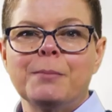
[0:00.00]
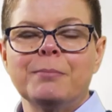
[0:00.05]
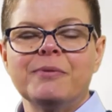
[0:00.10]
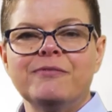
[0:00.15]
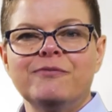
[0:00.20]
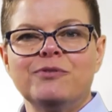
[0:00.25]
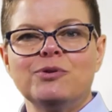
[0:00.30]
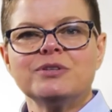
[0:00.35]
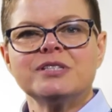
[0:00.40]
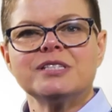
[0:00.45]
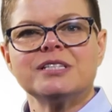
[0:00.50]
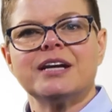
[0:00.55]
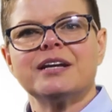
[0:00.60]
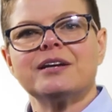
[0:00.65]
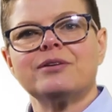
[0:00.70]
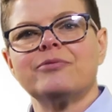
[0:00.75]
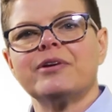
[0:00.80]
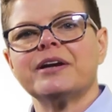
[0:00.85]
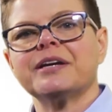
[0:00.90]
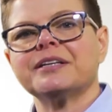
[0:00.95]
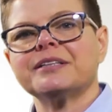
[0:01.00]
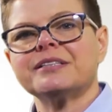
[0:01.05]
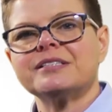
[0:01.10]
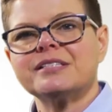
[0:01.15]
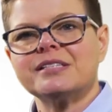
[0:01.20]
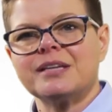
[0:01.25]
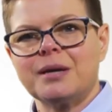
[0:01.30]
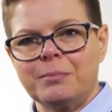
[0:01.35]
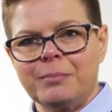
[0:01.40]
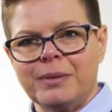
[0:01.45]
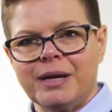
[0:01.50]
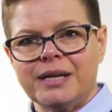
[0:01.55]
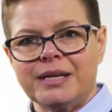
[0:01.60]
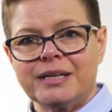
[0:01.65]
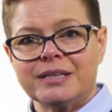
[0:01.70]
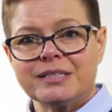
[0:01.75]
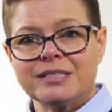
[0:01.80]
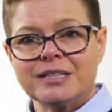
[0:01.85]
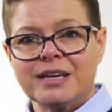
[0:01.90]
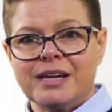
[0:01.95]
Before starting regular SET
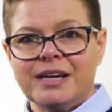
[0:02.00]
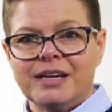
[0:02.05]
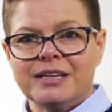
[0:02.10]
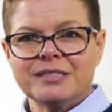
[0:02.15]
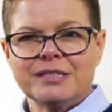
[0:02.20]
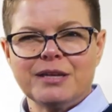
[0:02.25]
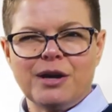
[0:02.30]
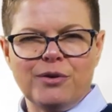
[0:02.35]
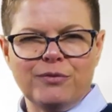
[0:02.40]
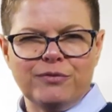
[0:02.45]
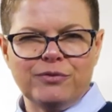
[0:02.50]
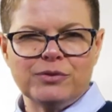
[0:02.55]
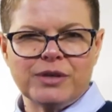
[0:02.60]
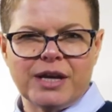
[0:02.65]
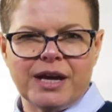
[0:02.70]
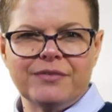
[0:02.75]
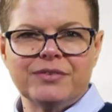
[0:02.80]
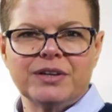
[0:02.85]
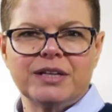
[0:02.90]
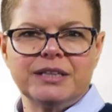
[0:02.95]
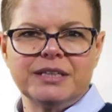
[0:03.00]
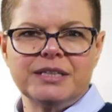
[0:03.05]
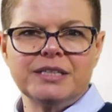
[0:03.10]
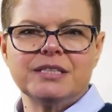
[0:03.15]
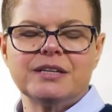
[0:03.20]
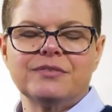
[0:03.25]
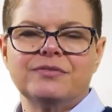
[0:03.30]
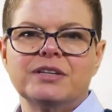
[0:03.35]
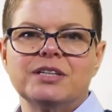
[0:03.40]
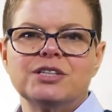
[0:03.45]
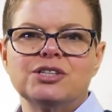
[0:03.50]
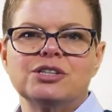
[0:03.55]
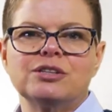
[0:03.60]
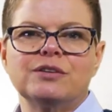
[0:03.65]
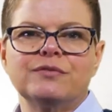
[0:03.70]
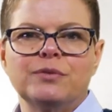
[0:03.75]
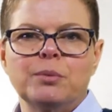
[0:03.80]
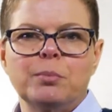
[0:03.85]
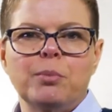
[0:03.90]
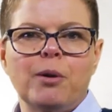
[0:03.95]
meetings, it's helpful to have a clear definition
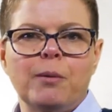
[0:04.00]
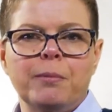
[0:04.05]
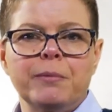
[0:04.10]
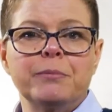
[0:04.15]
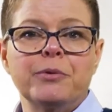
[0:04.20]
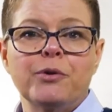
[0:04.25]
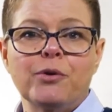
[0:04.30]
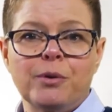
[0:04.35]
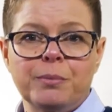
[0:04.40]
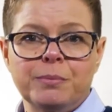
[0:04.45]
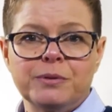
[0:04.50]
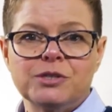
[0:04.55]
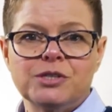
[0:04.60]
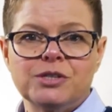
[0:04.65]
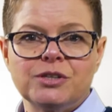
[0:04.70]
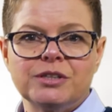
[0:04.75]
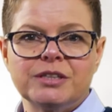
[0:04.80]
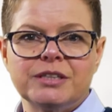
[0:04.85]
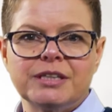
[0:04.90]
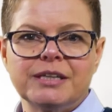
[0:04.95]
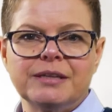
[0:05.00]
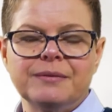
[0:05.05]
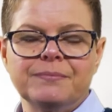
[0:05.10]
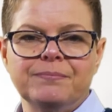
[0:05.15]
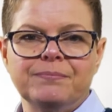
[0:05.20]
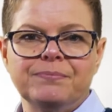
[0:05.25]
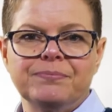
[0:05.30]
of your problem or opportunity.